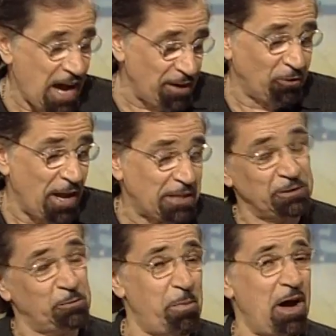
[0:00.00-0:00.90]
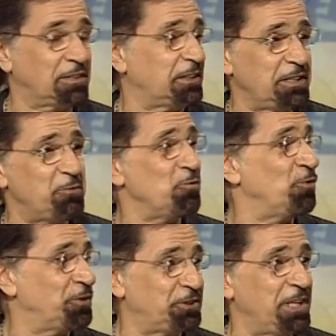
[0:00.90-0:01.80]
I don't like little boxes. I think we're
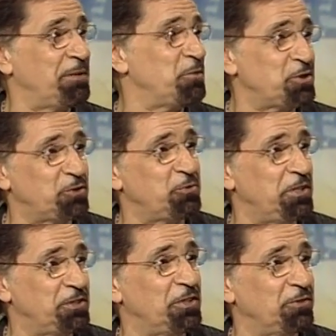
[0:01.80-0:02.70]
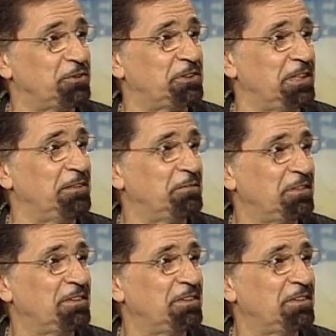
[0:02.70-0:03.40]
all the same. We should treat each other the same.